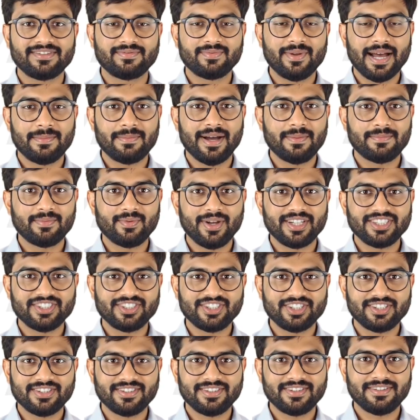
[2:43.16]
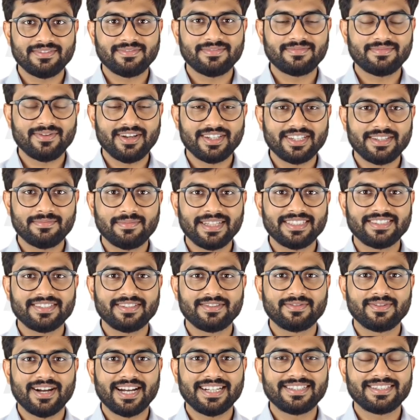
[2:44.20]
wrap-up question. Fundamental
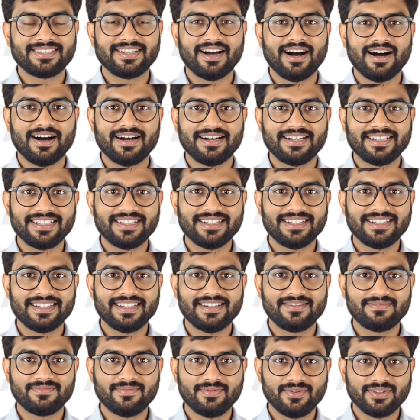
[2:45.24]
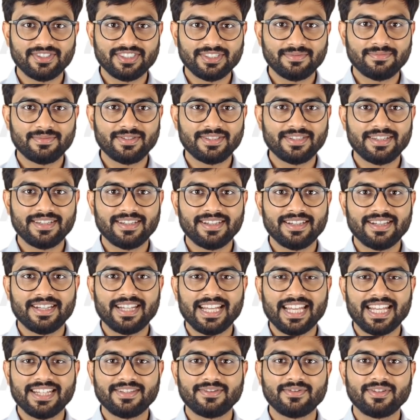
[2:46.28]
rights are legally enforceable,
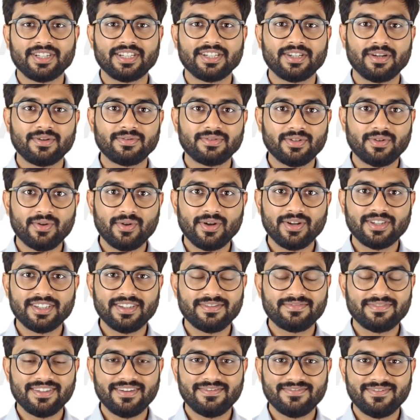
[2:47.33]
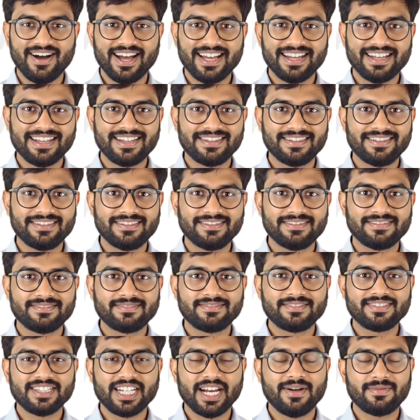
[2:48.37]
and you can go to court if they're violated.
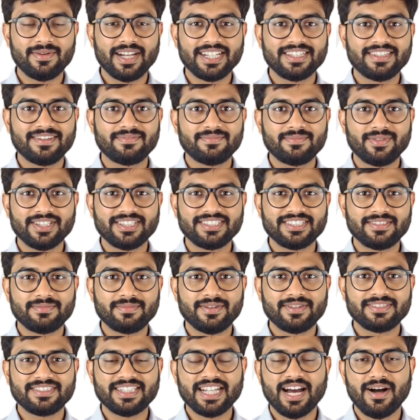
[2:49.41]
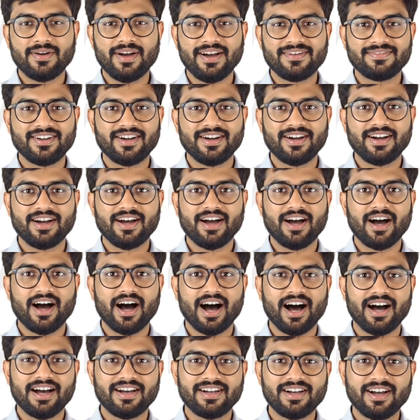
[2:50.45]
Directive principles, however,
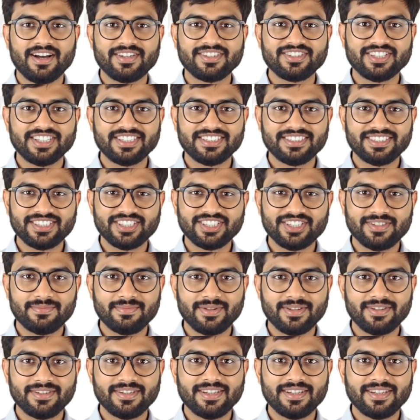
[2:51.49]
are non-justiciable.